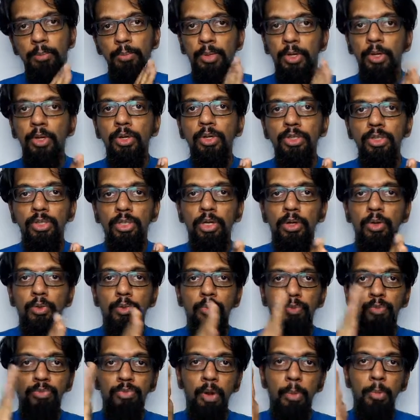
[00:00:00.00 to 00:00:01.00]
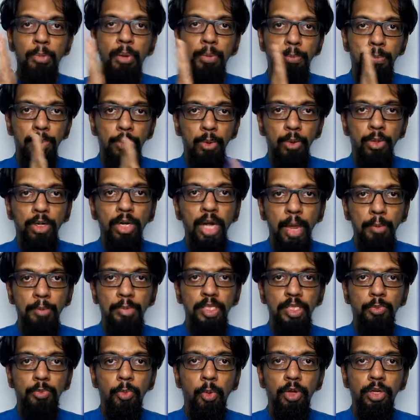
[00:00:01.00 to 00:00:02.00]
because from a
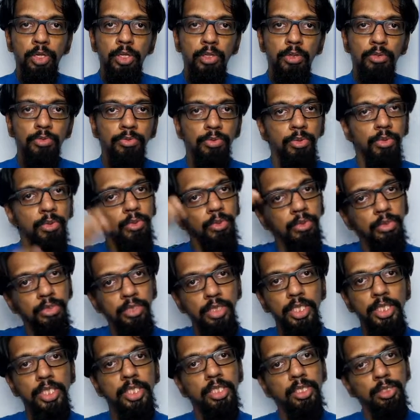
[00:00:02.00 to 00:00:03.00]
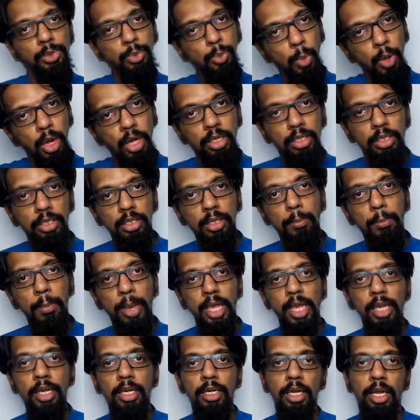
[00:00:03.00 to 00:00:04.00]
programmer's point of view, this is what the
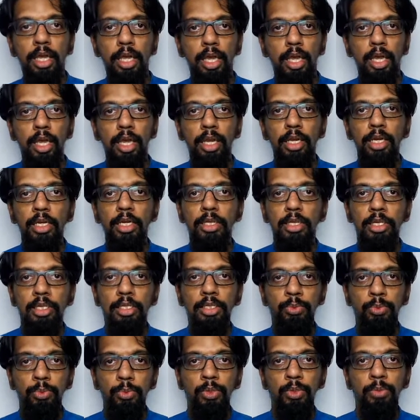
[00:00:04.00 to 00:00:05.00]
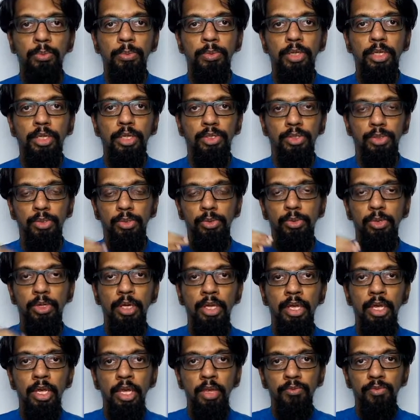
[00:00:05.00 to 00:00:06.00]
main interest would be. So
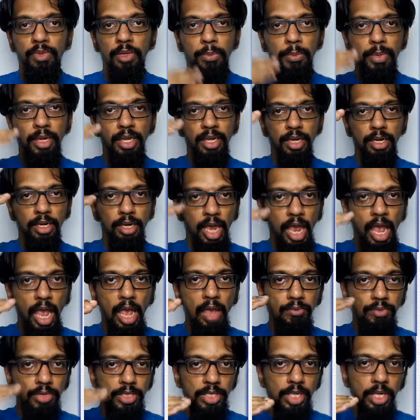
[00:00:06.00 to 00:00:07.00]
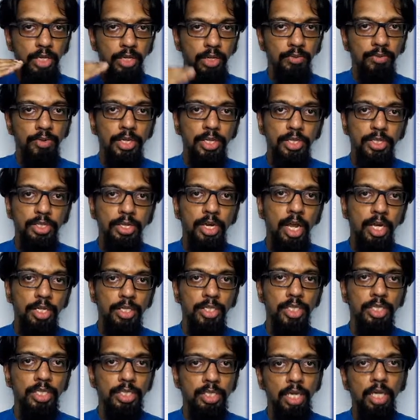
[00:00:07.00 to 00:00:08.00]
we may have a set of
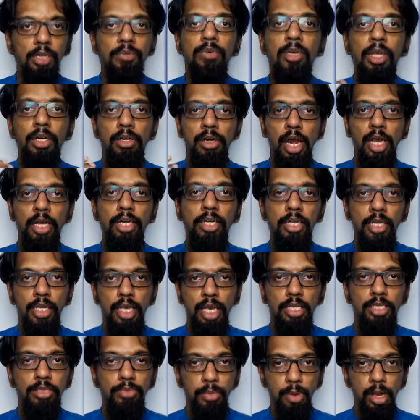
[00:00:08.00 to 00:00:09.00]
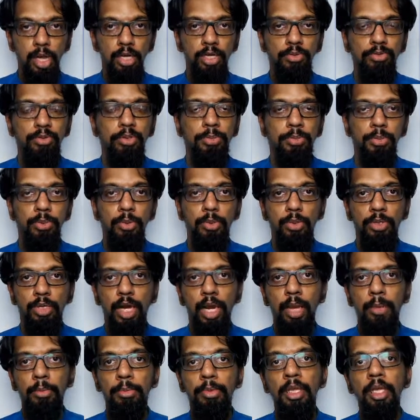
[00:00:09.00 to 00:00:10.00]
instructions that we are writing as part of a
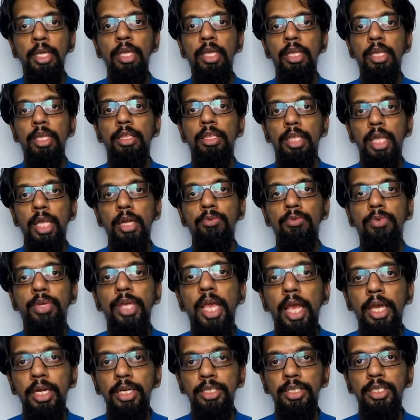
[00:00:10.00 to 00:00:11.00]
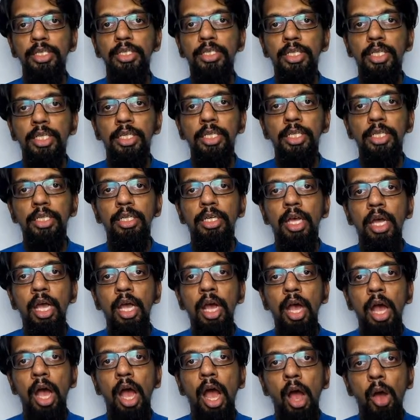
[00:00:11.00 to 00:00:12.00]
program. Then we are interested in
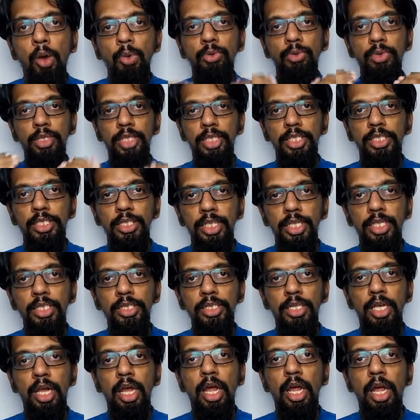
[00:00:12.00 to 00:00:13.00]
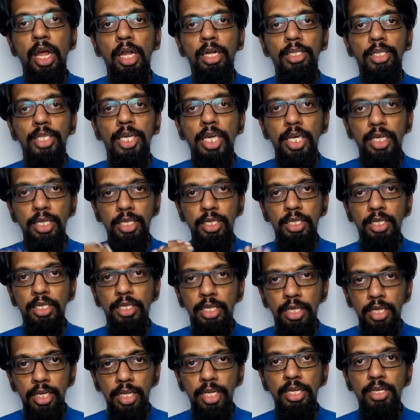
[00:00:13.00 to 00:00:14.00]
how these things are taken
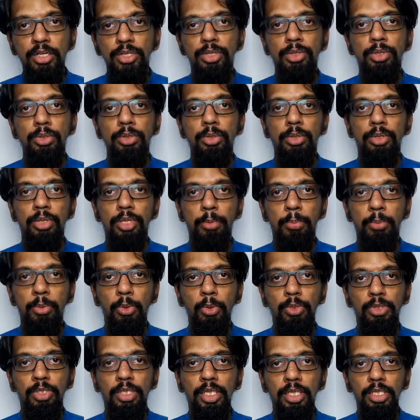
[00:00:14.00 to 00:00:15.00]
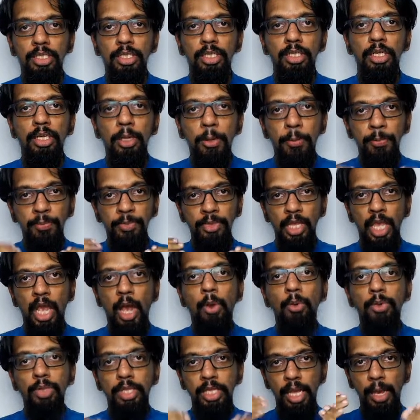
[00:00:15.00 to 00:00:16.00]
into the processor,
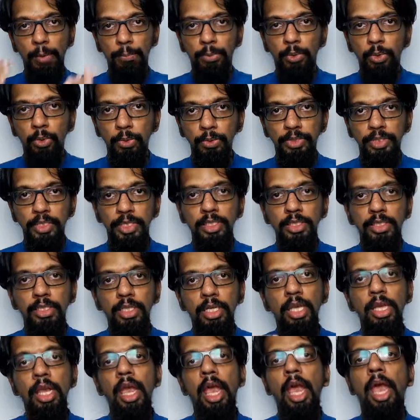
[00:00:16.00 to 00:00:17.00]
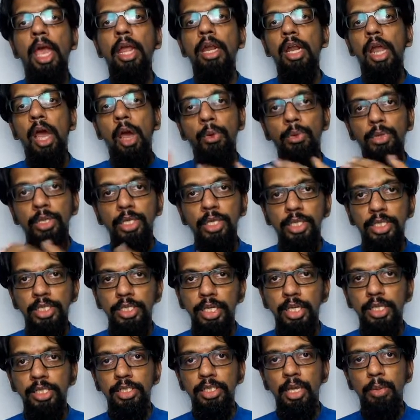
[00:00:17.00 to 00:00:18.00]
how they are processed, and how the
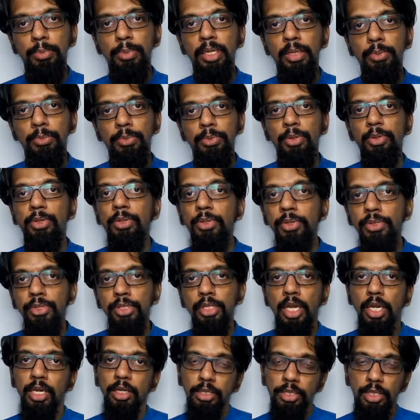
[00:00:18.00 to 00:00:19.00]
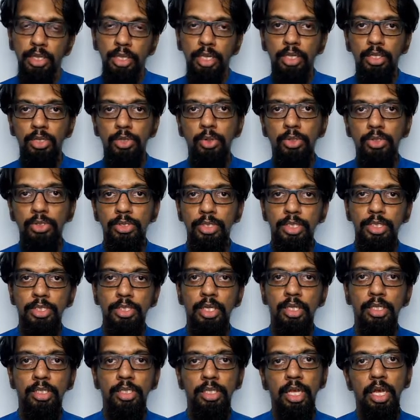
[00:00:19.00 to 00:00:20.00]
results are being produced, and then those
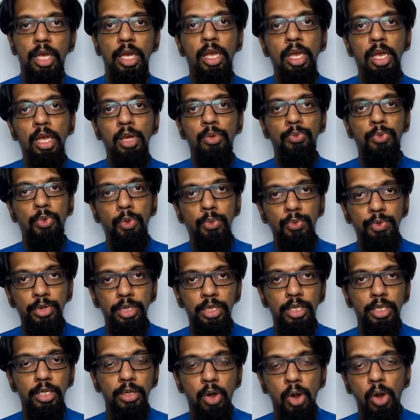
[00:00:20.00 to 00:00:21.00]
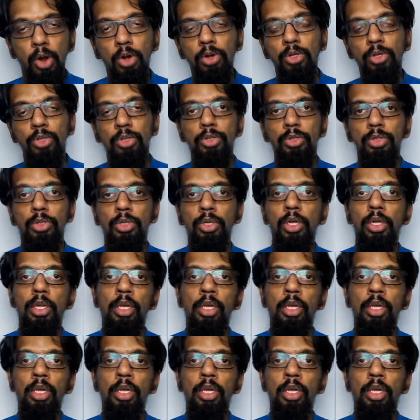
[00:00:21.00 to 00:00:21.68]
results are forwarded onto